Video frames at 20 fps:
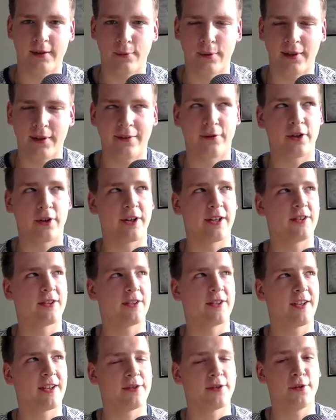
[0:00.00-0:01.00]
whenever I
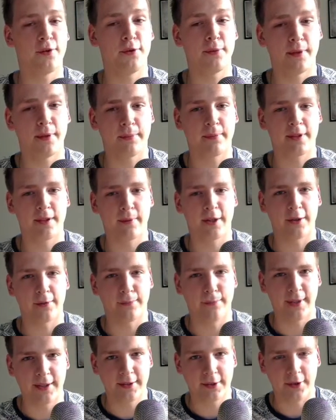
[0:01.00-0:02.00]
tell new people
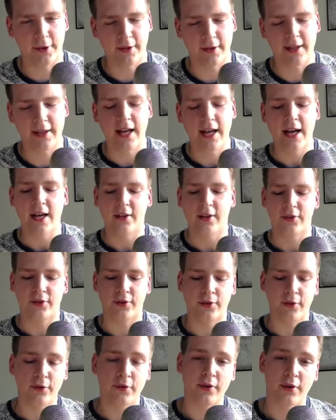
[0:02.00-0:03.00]
about Bitcoin,
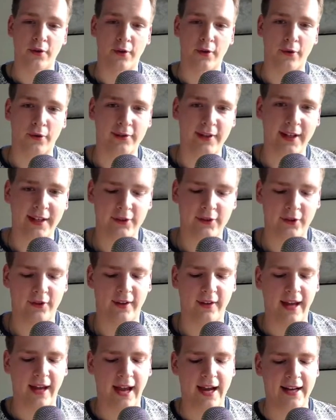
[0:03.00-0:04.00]
sooner or later
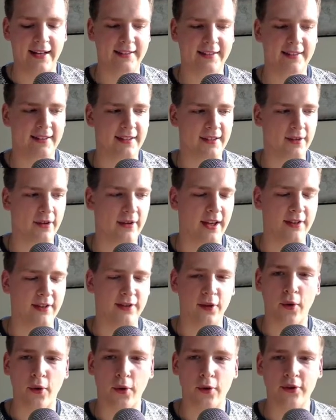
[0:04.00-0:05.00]
they ask, okay,
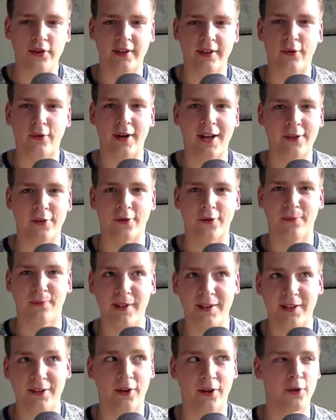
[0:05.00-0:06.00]
so who is the creator of
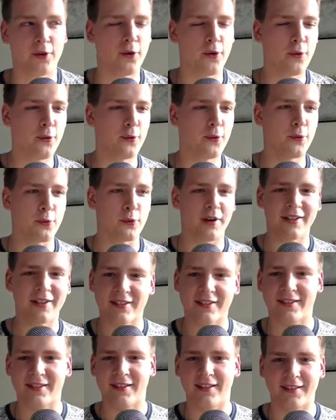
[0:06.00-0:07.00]
Bitcoin? Who
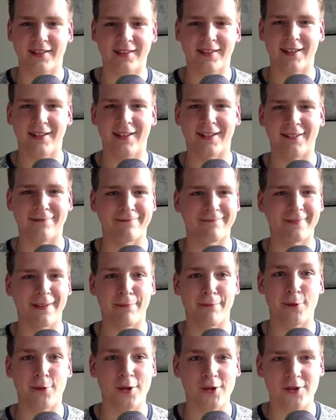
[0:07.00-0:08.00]
runs this
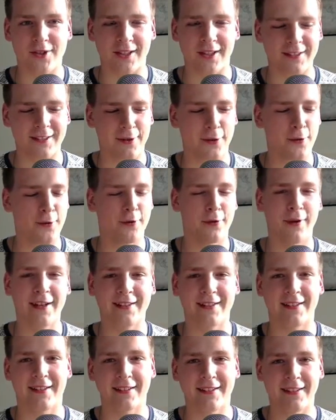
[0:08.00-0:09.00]
project? Who
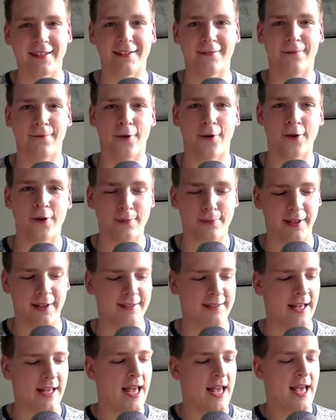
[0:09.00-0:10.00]
created it in the first
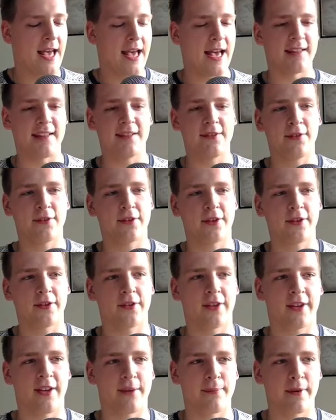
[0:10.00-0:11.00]
place? And then you
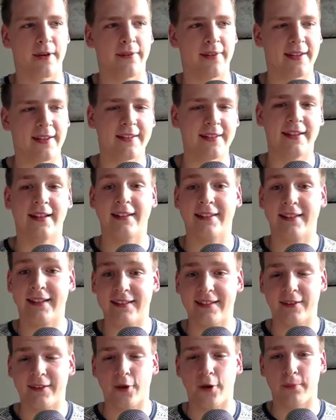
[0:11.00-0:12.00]
start talking about that it
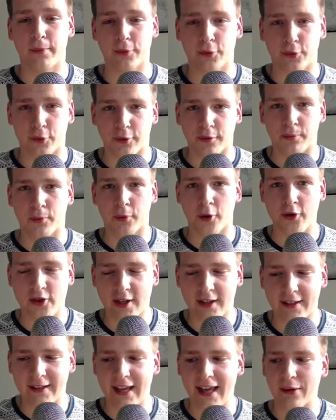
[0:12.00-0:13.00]
is an open source
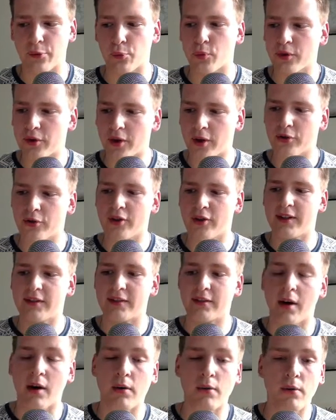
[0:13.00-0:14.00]
project, and we don't really
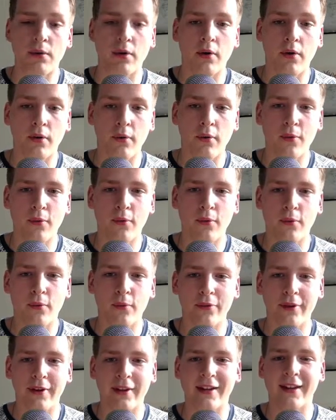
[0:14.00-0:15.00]
know who
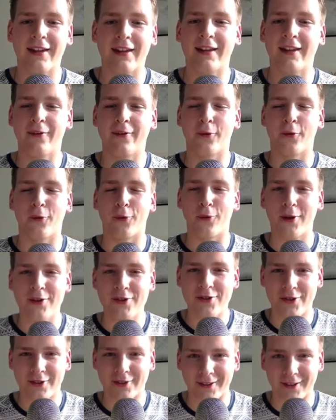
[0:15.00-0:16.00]
the
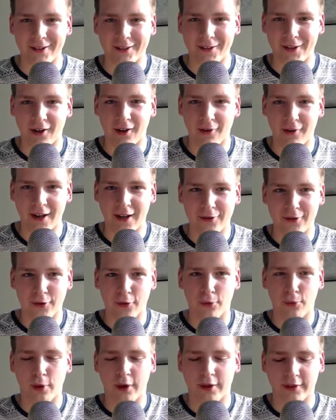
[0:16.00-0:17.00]
original
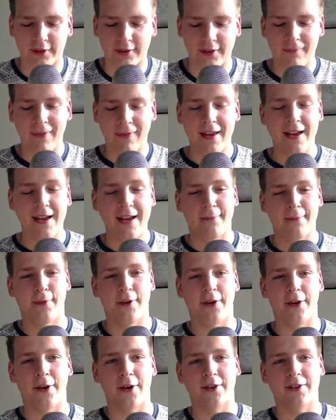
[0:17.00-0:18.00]
creator was,
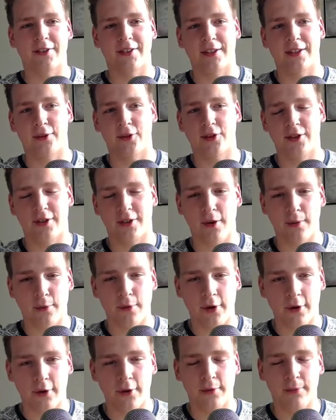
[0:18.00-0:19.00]
because Satoshi
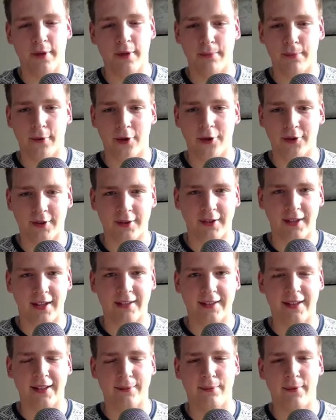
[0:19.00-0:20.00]
Nakamoto could be a person,
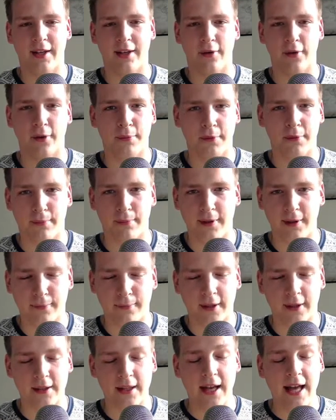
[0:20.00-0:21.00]
it can be a group of
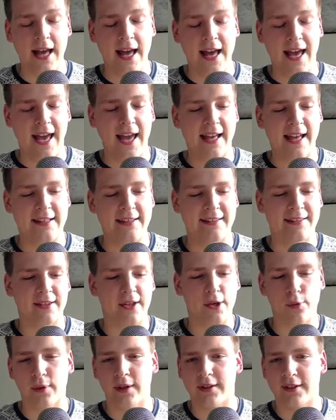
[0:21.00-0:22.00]
people, and
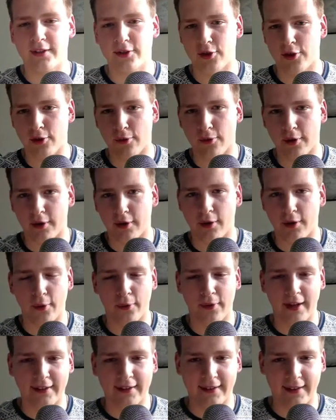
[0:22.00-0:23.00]
no one is sure
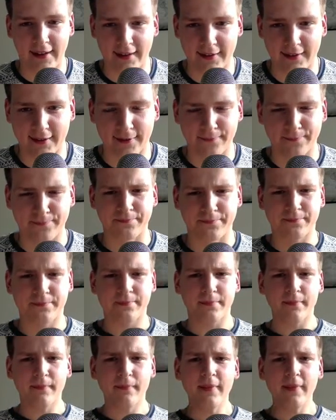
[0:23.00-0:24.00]
who that is.
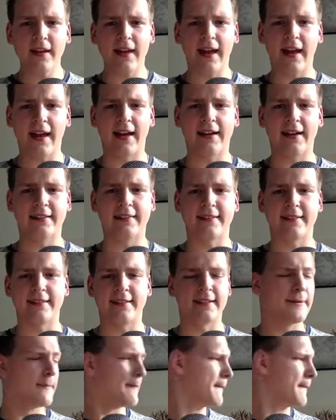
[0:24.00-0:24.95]
And